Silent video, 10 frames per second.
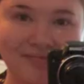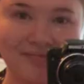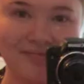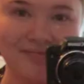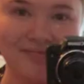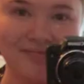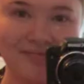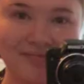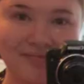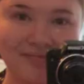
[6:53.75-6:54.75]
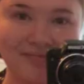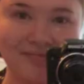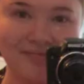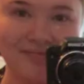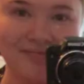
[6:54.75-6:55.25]

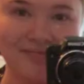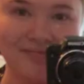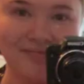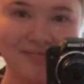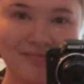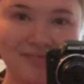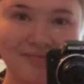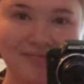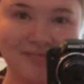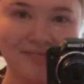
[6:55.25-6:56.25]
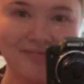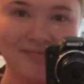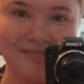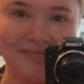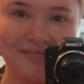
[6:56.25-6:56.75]

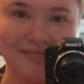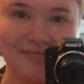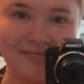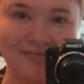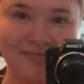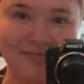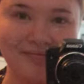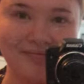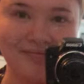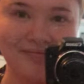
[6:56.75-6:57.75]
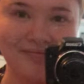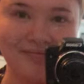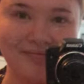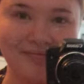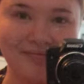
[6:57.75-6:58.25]

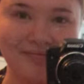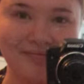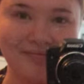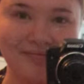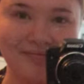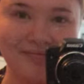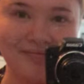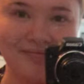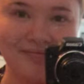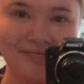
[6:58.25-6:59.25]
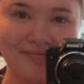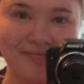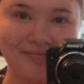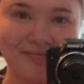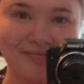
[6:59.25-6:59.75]

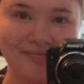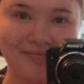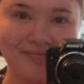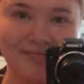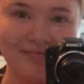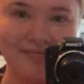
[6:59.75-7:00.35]
No one is speaking in this clip.